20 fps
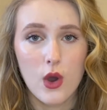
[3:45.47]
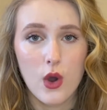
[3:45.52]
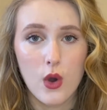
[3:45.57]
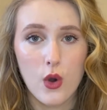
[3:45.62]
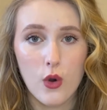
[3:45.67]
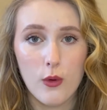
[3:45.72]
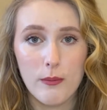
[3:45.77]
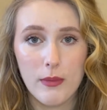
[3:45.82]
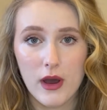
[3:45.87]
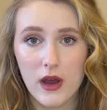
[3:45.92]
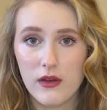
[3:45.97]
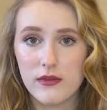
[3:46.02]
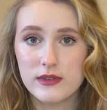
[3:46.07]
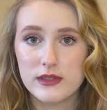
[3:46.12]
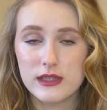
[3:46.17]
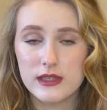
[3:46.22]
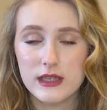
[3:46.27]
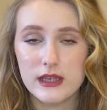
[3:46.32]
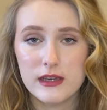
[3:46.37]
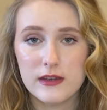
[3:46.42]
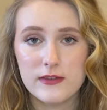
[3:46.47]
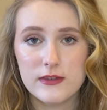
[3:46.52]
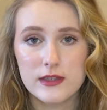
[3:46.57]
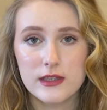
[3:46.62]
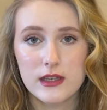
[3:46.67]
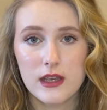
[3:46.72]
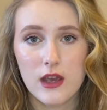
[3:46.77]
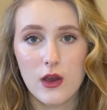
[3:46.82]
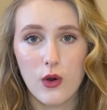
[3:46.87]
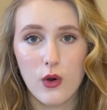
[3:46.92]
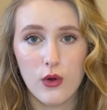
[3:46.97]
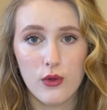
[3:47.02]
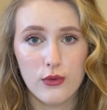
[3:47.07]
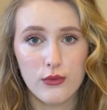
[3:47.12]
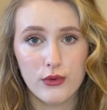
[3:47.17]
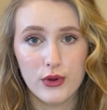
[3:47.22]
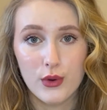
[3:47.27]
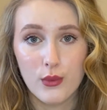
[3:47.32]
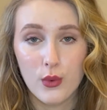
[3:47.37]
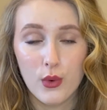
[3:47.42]
or puff sleeves or
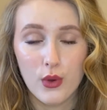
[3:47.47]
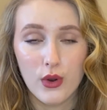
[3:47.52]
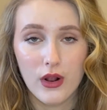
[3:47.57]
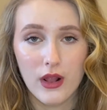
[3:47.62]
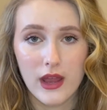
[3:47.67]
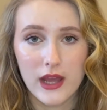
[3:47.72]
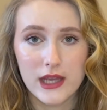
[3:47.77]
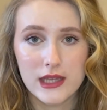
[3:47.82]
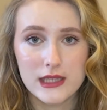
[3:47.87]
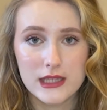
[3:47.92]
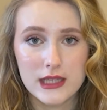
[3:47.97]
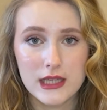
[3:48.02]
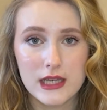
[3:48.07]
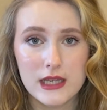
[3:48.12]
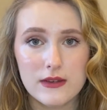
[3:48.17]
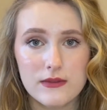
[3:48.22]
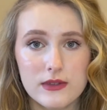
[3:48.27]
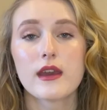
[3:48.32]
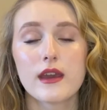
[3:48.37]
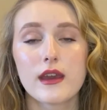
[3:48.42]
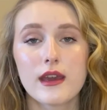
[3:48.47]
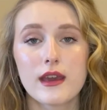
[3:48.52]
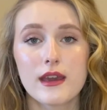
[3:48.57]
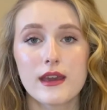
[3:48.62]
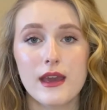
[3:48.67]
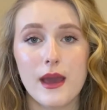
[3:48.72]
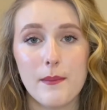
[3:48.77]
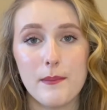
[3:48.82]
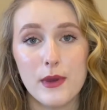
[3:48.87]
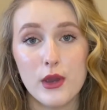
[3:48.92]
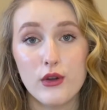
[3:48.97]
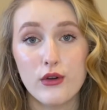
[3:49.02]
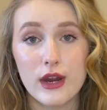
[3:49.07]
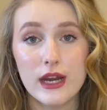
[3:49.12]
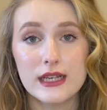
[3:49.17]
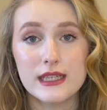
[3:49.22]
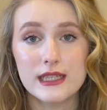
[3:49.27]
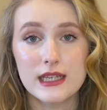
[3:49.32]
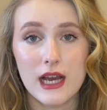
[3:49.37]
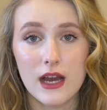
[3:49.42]
3/4 length sleeves, can be great
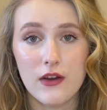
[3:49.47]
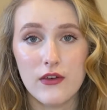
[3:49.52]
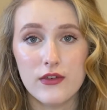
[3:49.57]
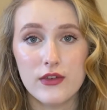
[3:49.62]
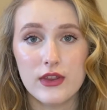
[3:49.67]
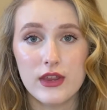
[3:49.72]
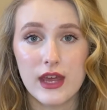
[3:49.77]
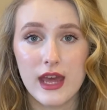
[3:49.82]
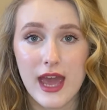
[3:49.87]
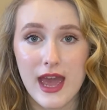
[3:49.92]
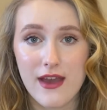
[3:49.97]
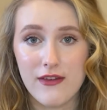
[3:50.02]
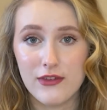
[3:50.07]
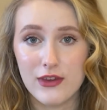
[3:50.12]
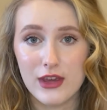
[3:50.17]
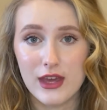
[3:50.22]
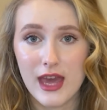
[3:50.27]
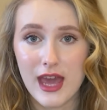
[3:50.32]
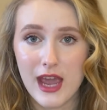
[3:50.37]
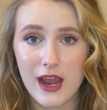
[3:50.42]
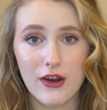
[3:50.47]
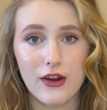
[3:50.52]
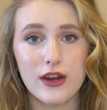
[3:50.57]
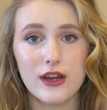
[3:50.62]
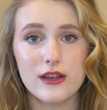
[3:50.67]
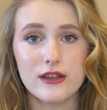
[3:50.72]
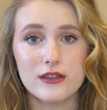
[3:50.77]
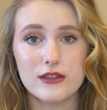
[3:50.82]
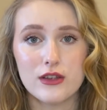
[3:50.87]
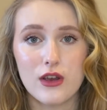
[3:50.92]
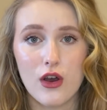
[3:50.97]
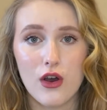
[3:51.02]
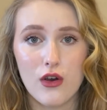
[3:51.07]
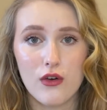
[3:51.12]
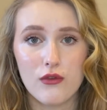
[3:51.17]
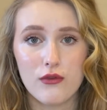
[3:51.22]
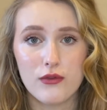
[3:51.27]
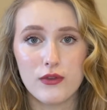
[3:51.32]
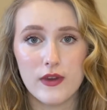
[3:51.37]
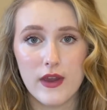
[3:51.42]
to cover the heavier areas of
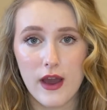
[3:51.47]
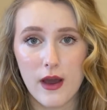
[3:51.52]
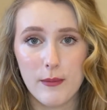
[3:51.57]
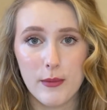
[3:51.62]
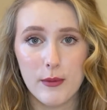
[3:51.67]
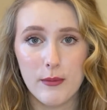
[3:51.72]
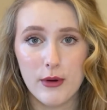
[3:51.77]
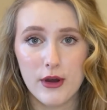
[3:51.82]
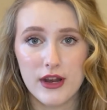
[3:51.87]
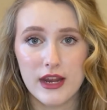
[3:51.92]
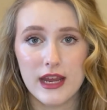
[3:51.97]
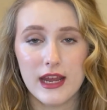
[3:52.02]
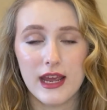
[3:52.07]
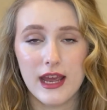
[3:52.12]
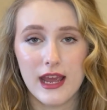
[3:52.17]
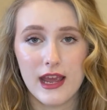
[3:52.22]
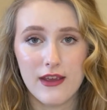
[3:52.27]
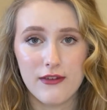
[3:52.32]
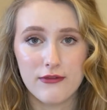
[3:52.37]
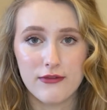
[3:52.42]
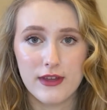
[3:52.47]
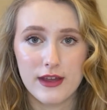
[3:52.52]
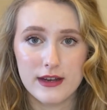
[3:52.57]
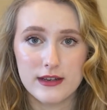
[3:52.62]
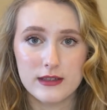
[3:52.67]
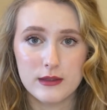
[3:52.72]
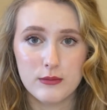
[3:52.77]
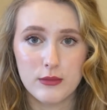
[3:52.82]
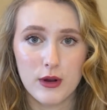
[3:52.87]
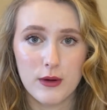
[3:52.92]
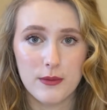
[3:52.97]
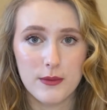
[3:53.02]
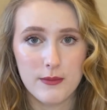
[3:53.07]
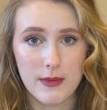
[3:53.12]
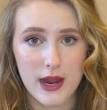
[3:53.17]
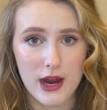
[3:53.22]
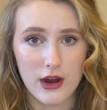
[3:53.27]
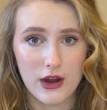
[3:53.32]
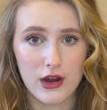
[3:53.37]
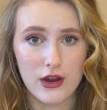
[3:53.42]
the upper body if that is a problem
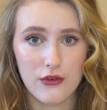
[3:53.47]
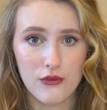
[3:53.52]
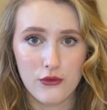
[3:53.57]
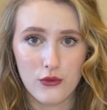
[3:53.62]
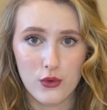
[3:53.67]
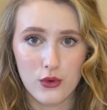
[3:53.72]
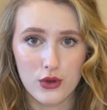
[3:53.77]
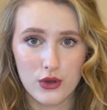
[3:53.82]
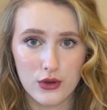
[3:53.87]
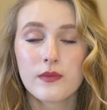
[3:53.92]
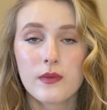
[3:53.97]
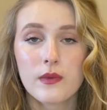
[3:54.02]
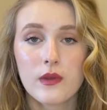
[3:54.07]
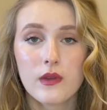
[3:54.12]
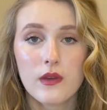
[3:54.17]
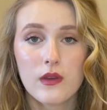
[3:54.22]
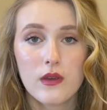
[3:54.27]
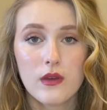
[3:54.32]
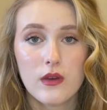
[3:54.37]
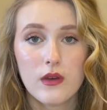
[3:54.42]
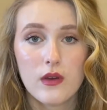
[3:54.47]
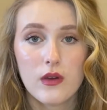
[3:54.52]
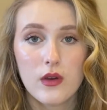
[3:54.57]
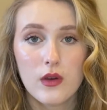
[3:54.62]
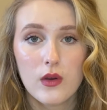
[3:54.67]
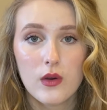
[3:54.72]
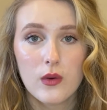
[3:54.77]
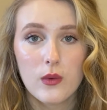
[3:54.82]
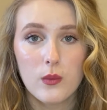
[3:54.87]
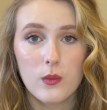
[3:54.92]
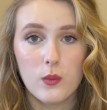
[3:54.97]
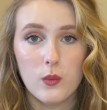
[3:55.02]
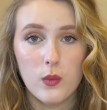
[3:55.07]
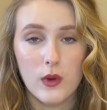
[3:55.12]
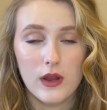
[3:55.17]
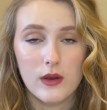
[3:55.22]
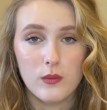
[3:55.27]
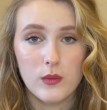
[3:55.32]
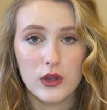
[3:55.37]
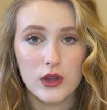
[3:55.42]
area for you.
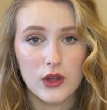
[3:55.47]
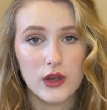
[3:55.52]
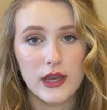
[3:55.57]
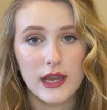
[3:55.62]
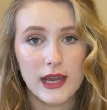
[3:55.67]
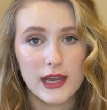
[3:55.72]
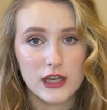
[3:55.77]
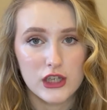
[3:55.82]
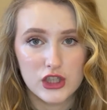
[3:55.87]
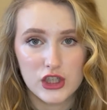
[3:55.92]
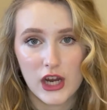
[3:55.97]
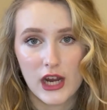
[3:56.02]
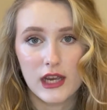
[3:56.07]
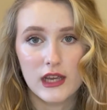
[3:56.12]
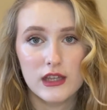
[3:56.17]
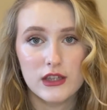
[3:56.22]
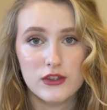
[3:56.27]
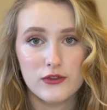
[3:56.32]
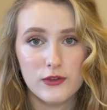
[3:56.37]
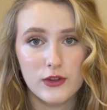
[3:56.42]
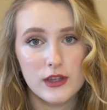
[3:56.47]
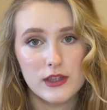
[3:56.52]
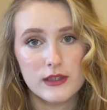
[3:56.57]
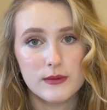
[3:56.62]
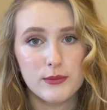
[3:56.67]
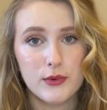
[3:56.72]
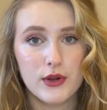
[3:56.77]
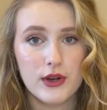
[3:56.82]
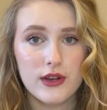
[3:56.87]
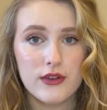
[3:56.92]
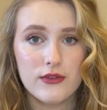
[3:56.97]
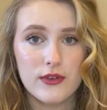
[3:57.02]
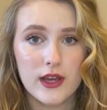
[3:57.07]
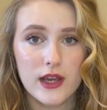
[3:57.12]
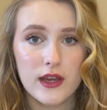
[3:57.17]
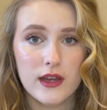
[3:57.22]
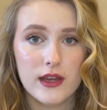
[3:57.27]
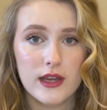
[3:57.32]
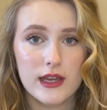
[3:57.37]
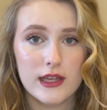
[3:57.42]
When we're looking at jackets for this body
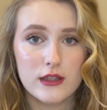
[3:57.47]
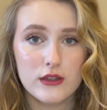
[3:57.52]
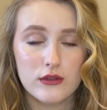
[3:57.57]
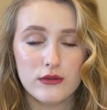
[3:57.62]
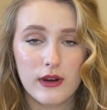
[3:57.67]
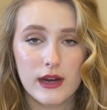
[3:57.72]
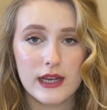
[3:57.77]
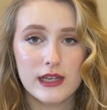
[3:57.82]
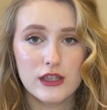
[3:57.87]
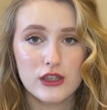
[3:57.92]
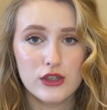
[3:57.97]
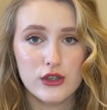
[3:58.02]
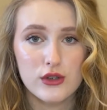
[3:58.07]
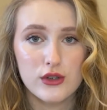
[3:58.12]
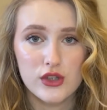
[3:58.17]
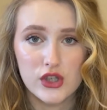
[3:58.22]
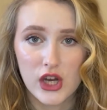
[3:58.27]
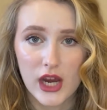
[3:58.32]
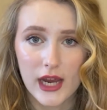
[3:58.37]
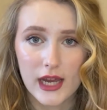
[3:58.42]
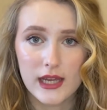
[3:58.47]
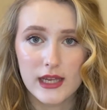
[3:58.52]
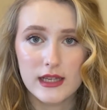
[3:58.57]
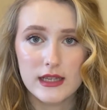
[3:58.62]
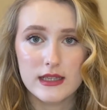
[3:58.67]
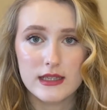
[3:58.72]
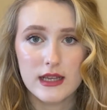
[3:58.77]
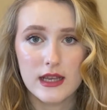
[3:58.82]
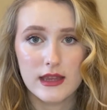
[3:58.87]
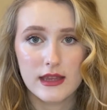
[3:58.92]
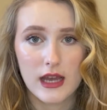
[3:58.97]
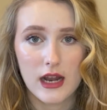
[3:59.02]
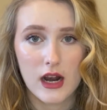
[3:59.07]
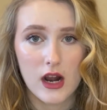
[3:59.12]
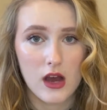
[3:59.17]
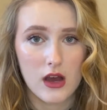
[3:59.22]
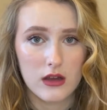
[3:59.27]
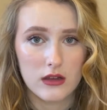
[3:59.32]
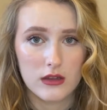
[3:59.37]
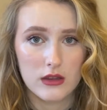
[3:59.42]
figure, it's great to choose jackets that
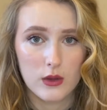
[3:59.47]
hug the